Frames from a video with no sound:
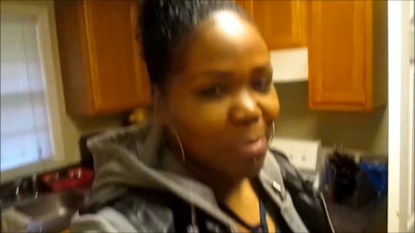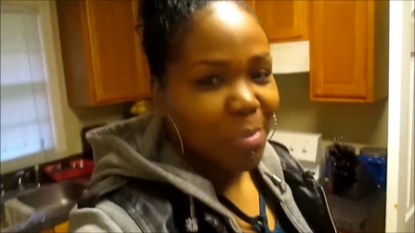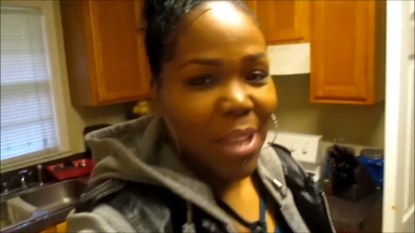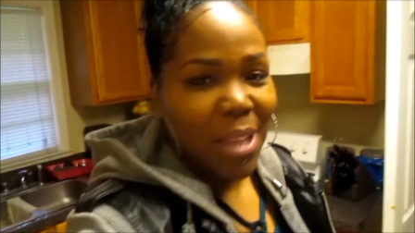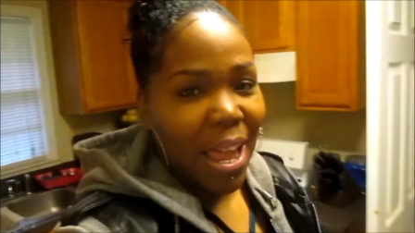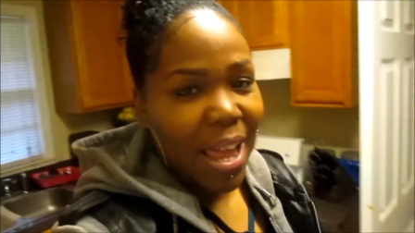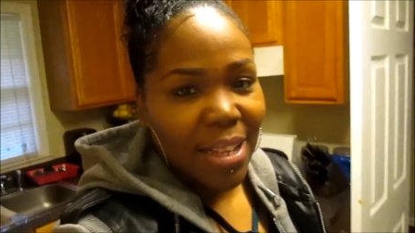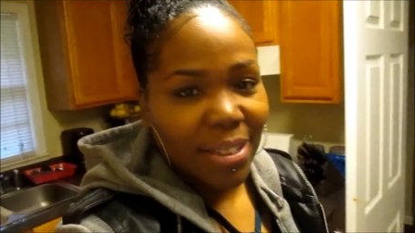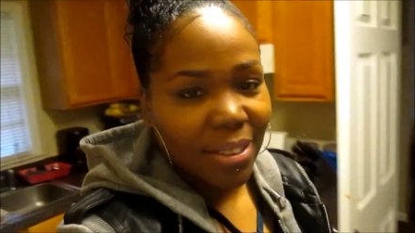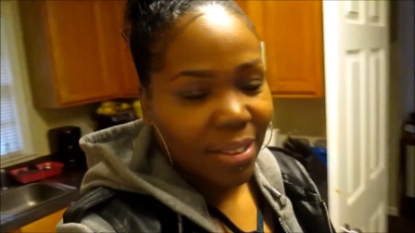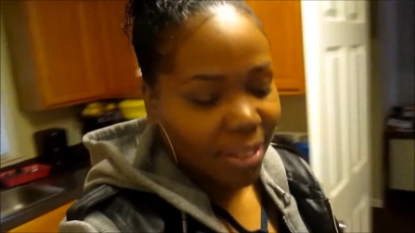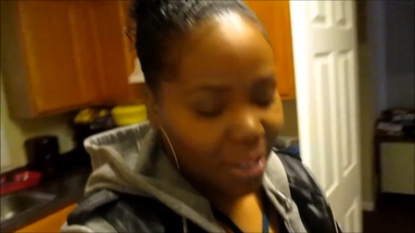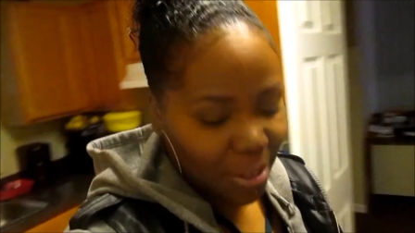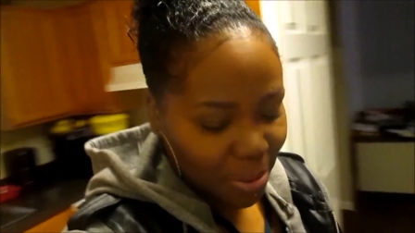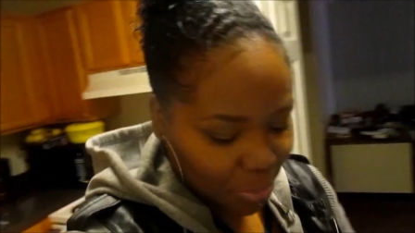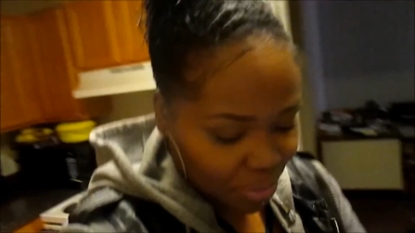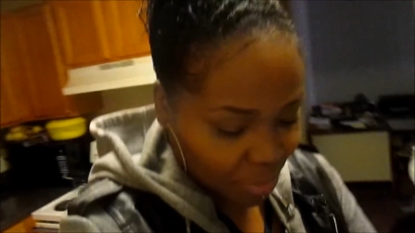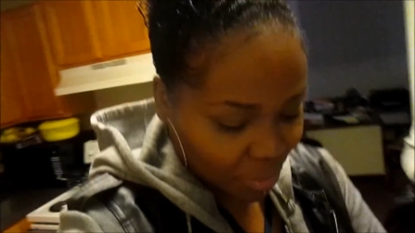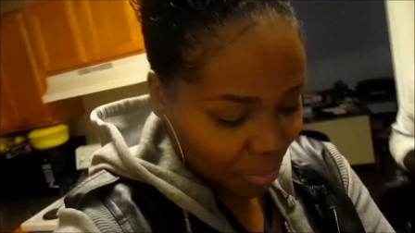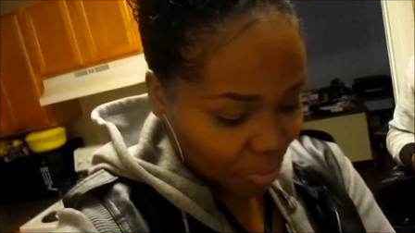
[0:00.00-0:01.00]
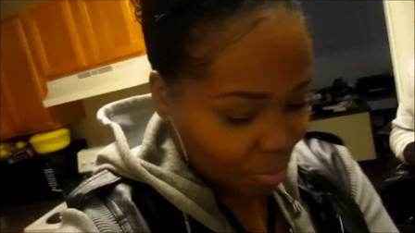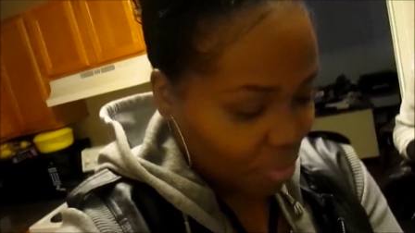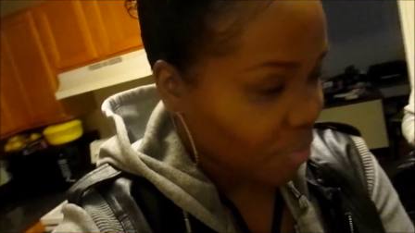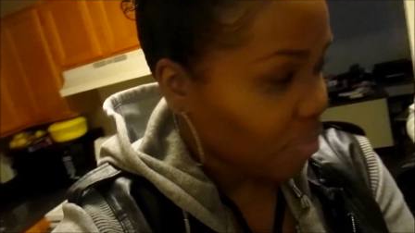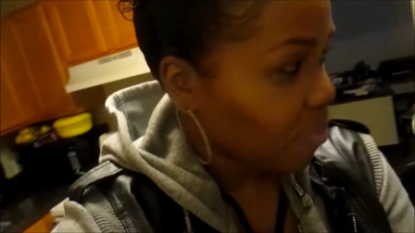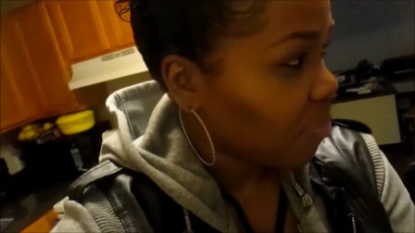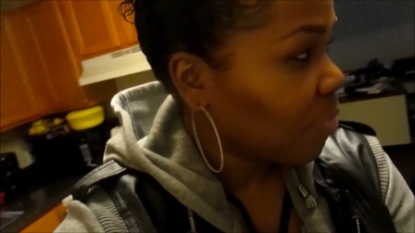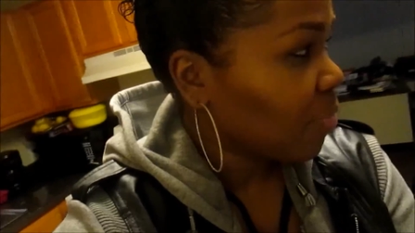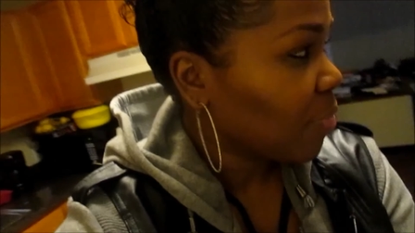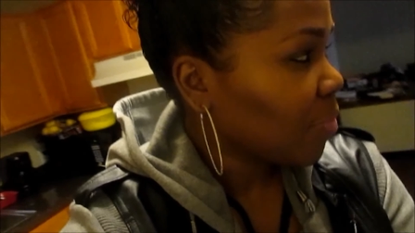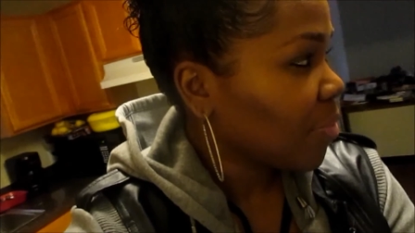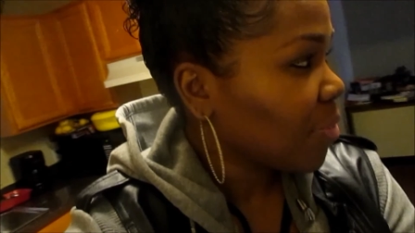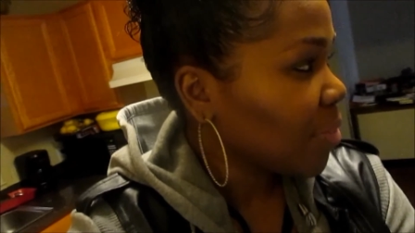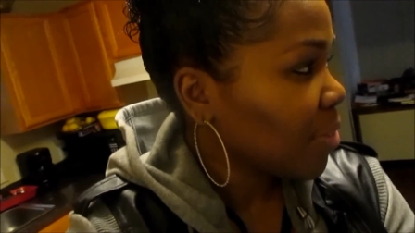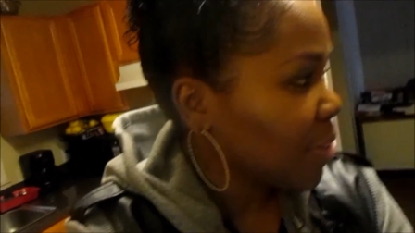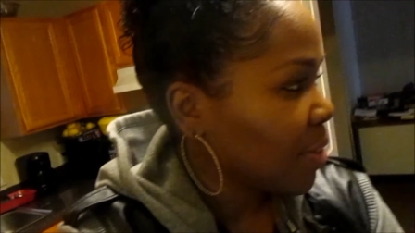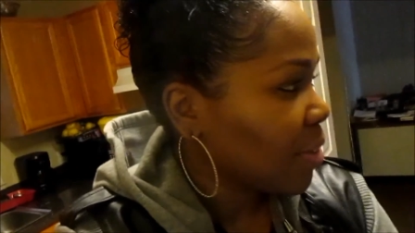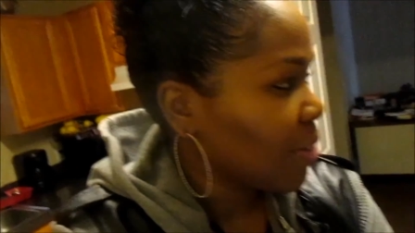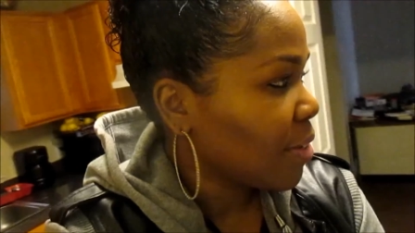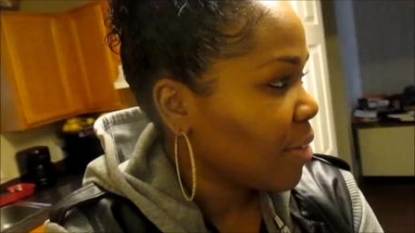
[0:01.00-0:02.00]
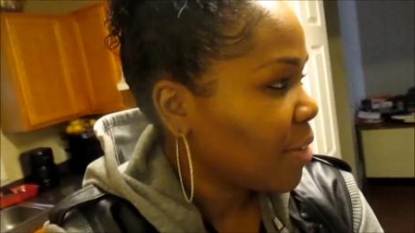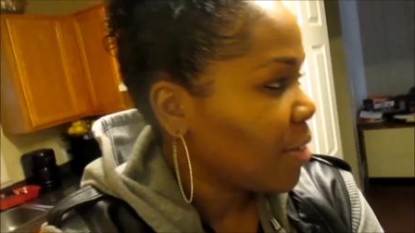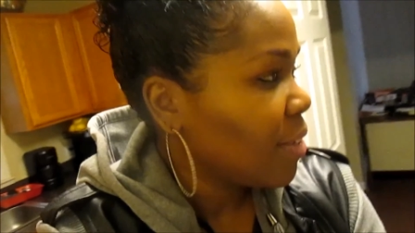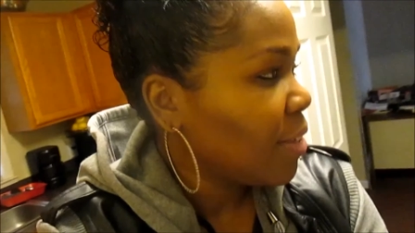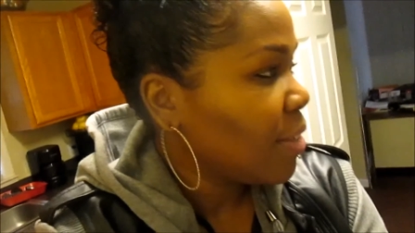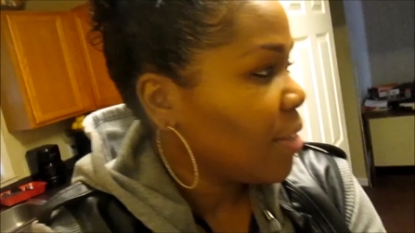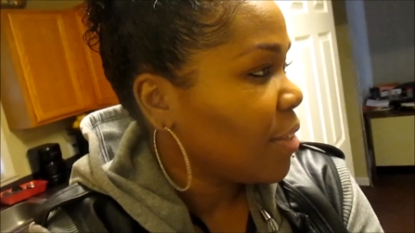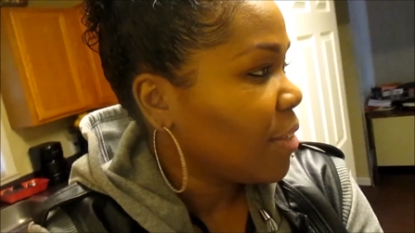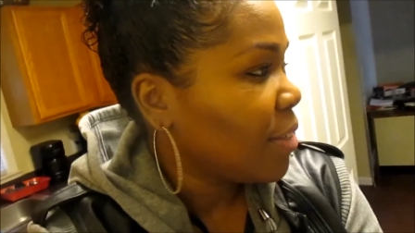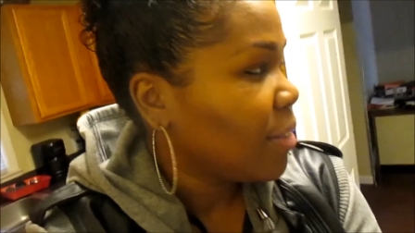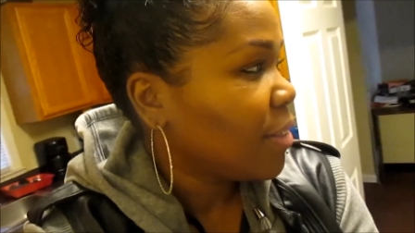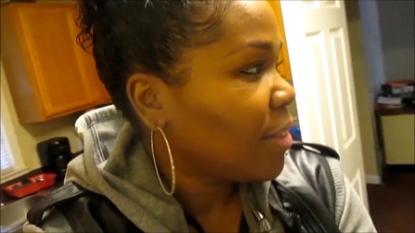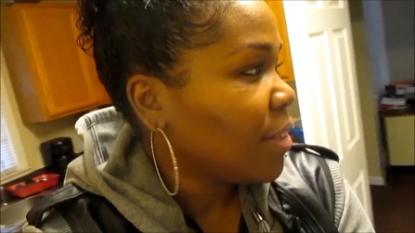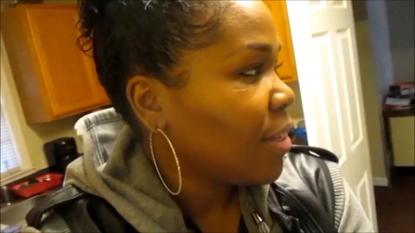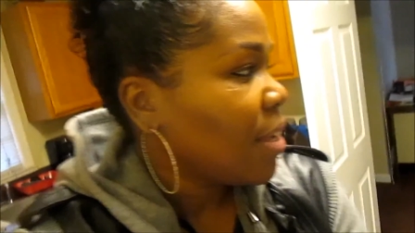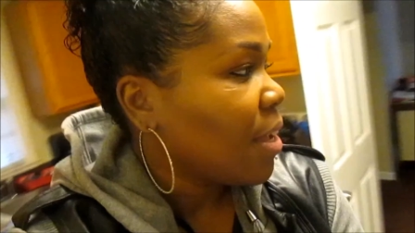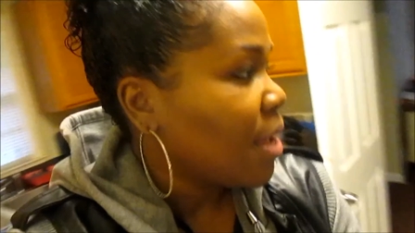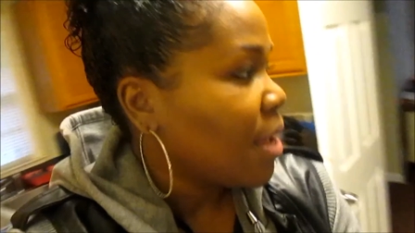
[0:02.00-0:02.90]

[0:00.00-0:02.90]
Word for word: was nasty. You. It was right near me too. That was you.